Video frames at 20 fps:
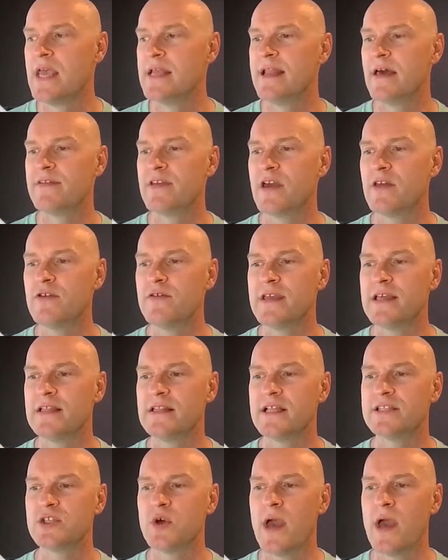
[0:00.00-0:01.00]
Now the other thing,
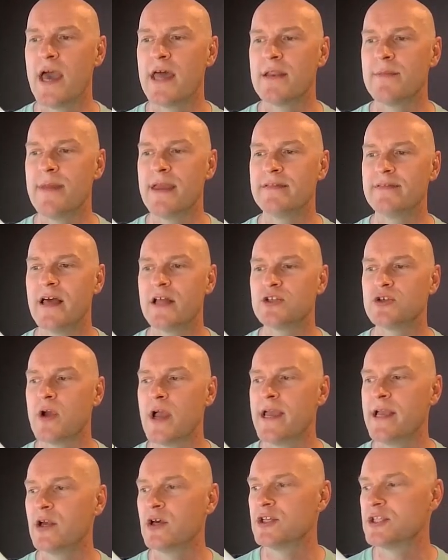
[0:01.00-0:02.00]
let's go ahead and make that
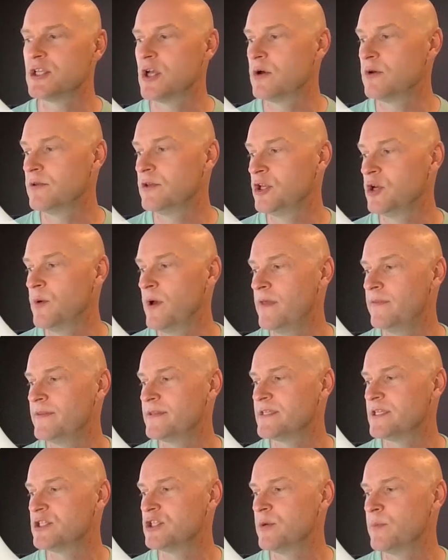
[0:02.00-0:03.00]
triangle. So you know what?
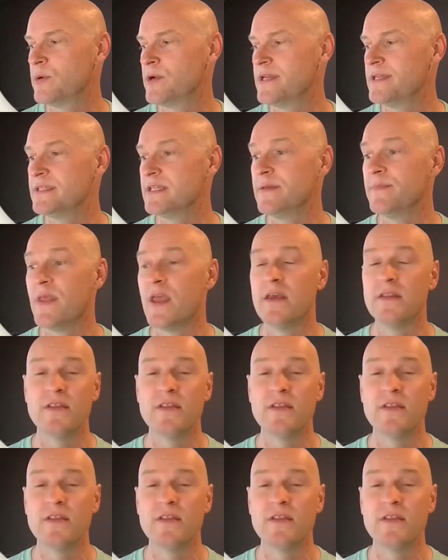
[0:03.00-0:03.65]
This is super easy.